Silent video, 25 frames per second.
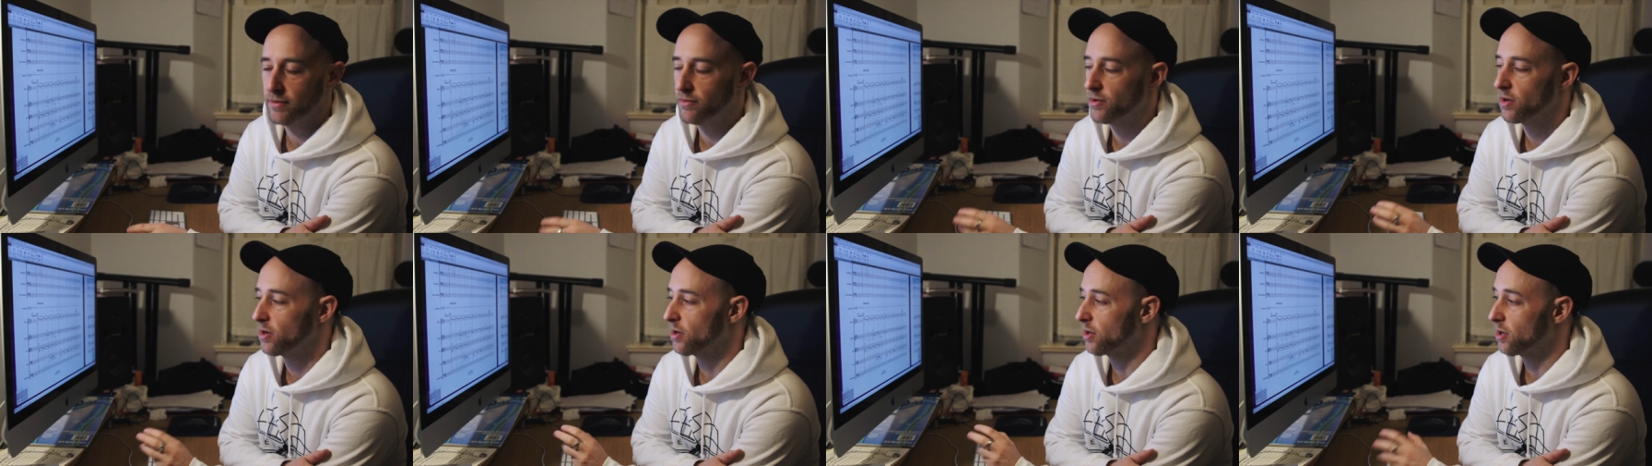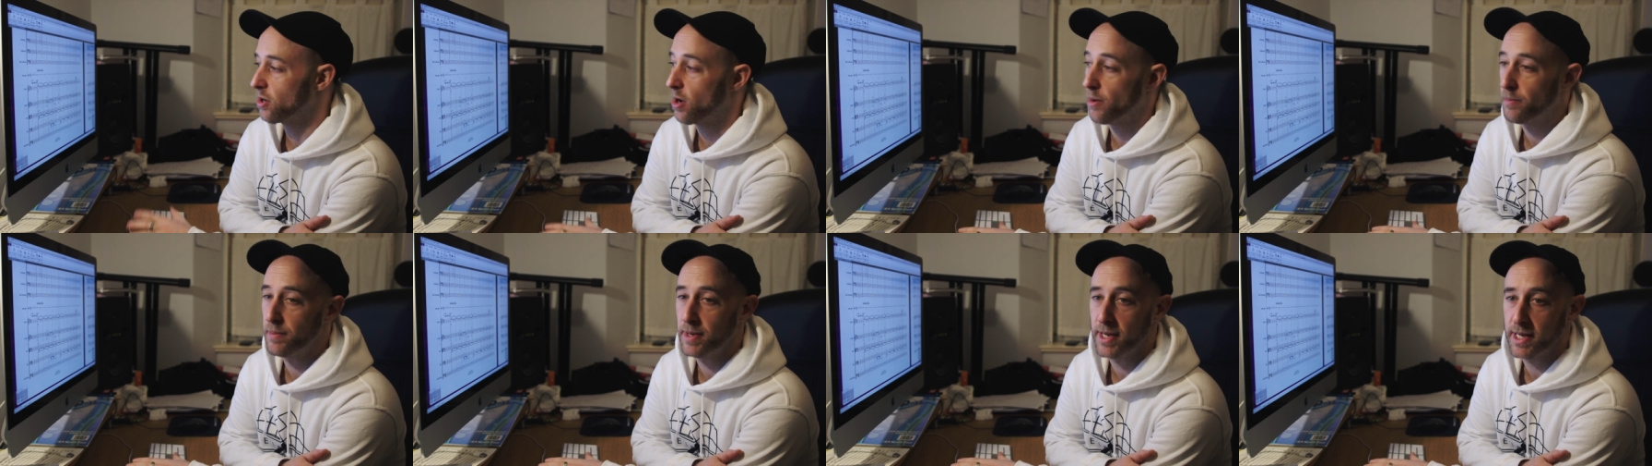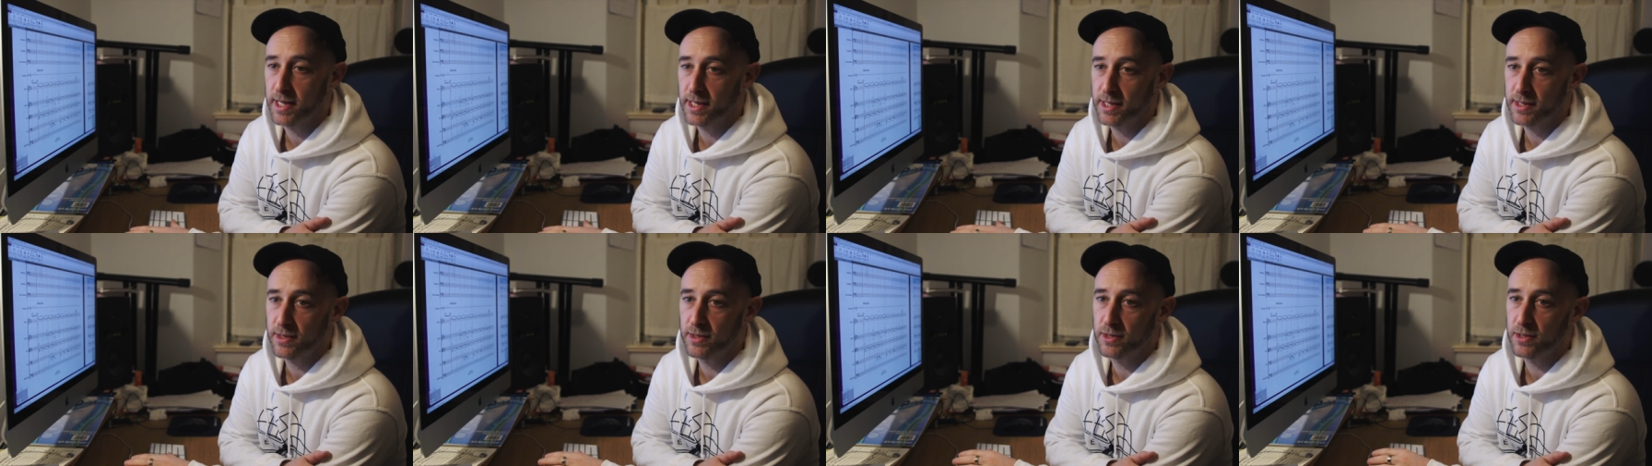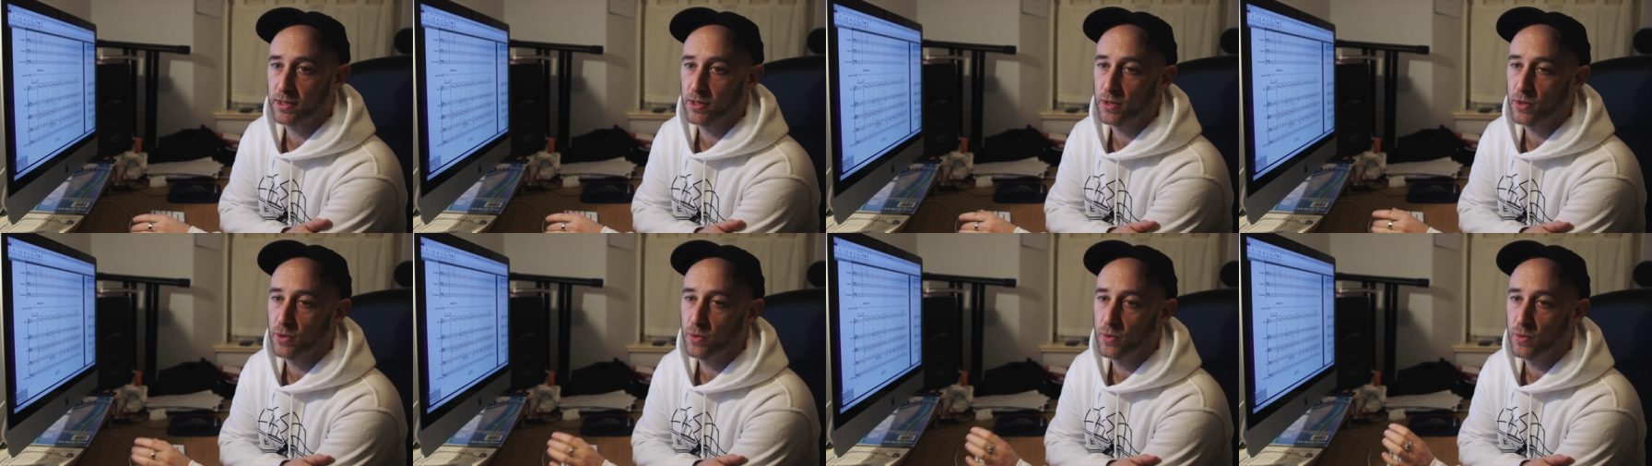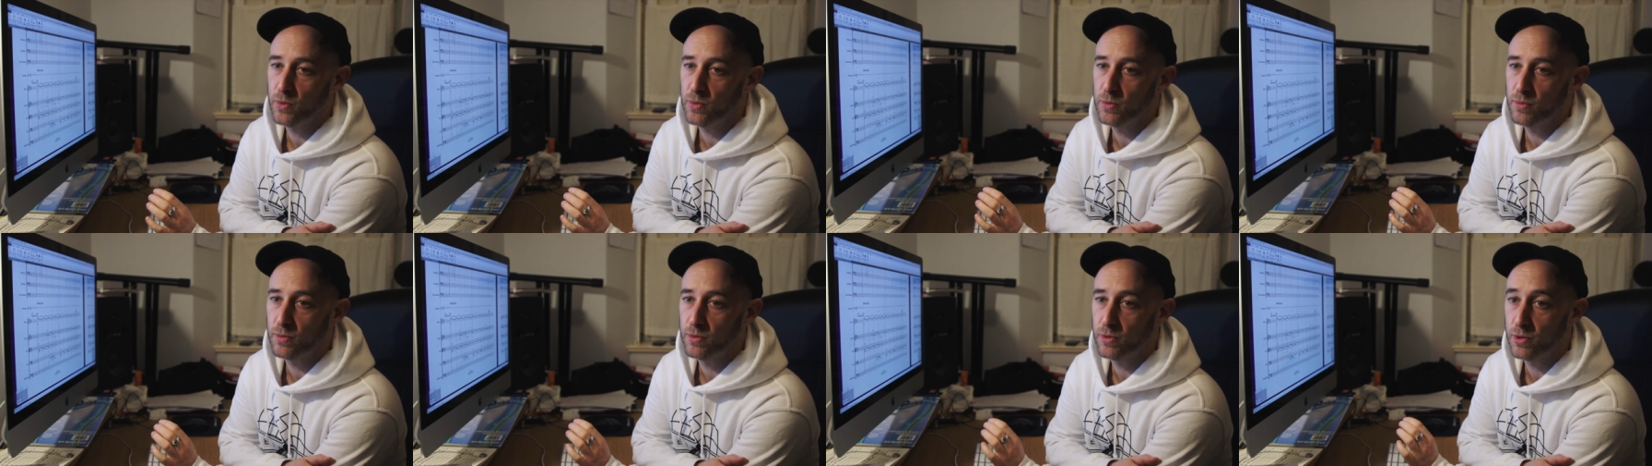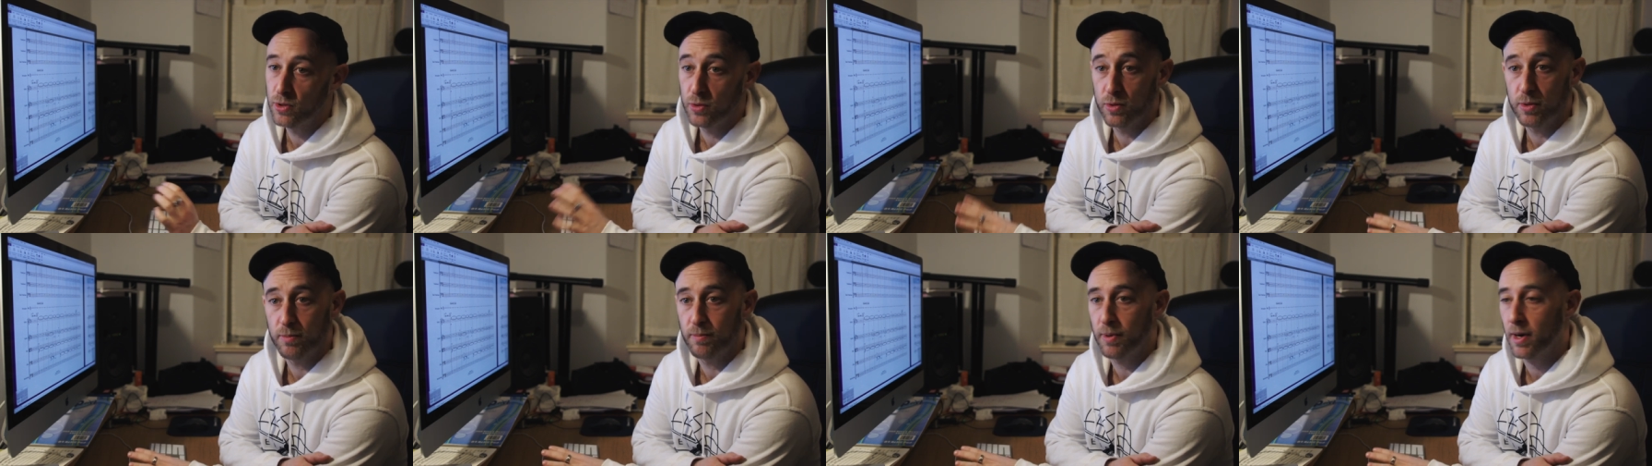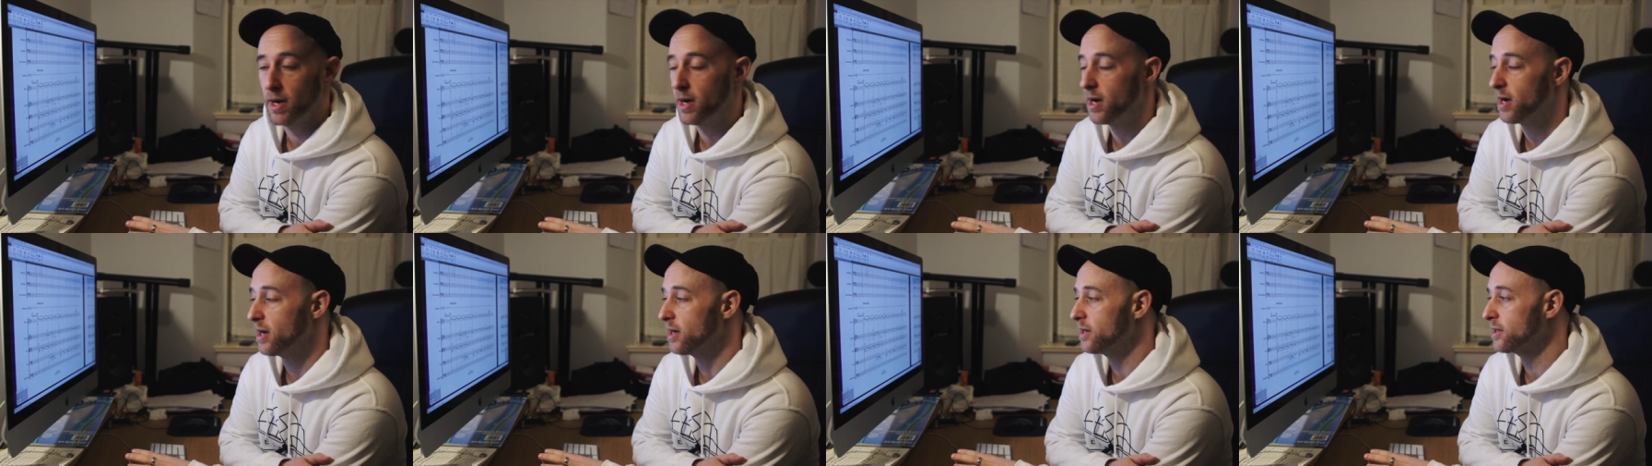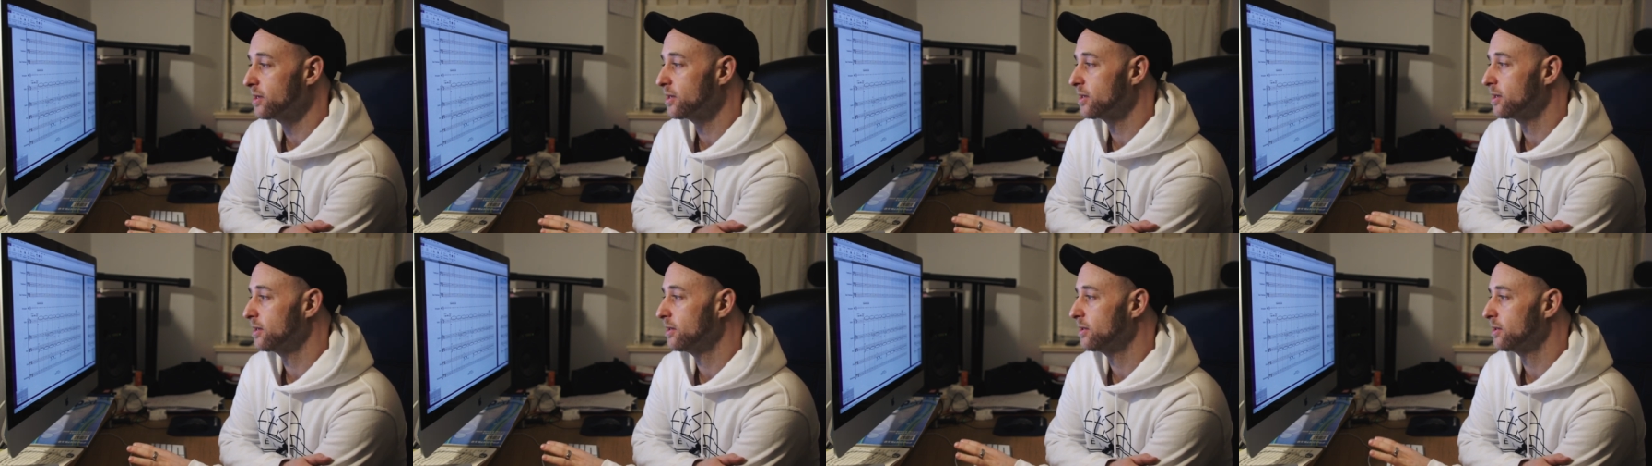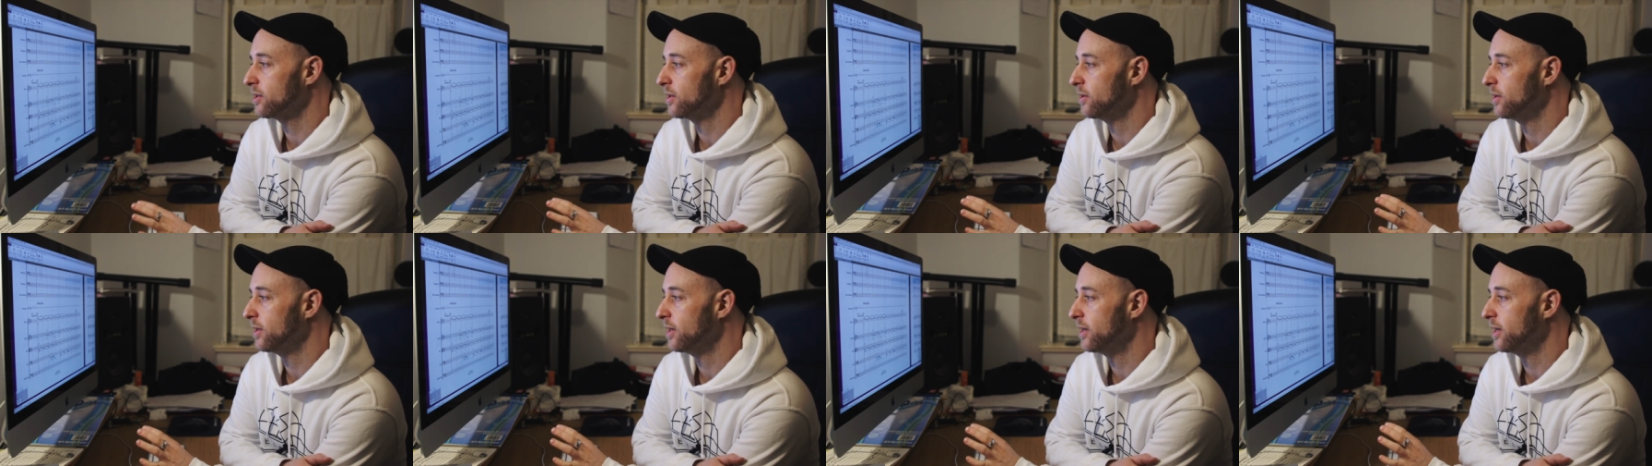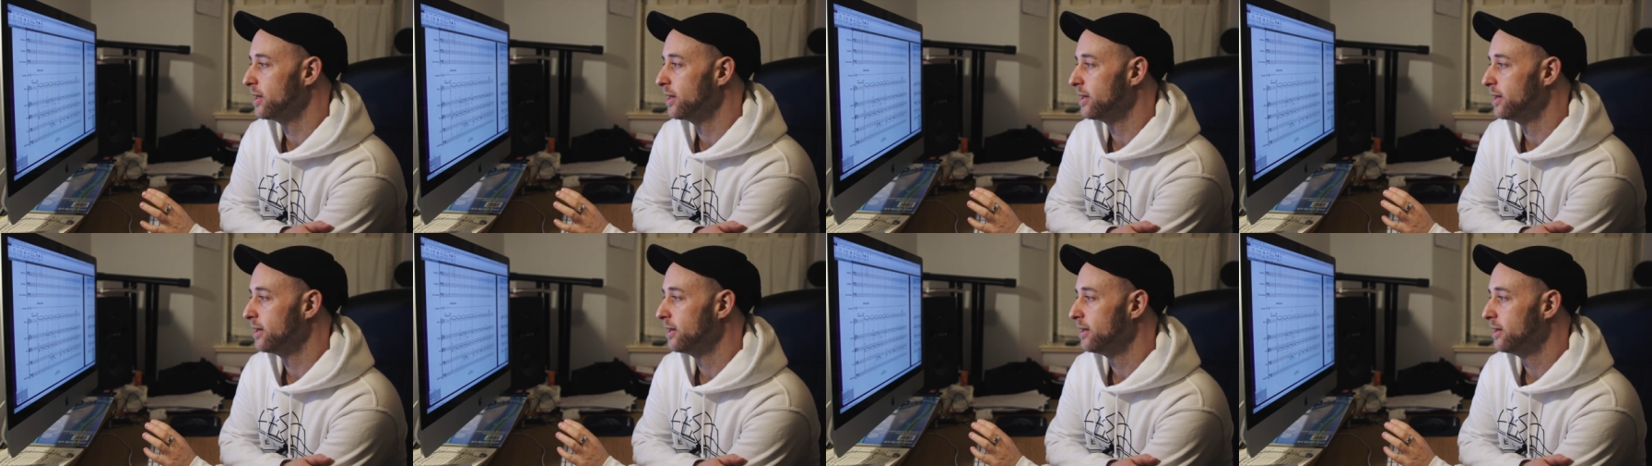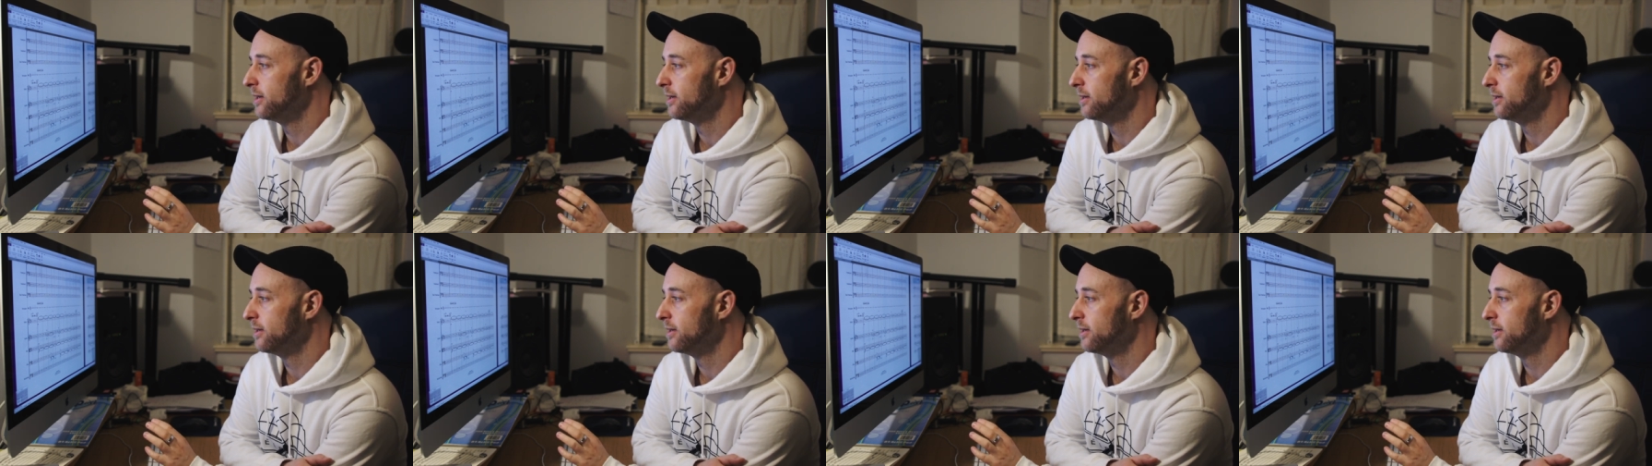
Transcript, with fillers: You've got copyists who do the parts so that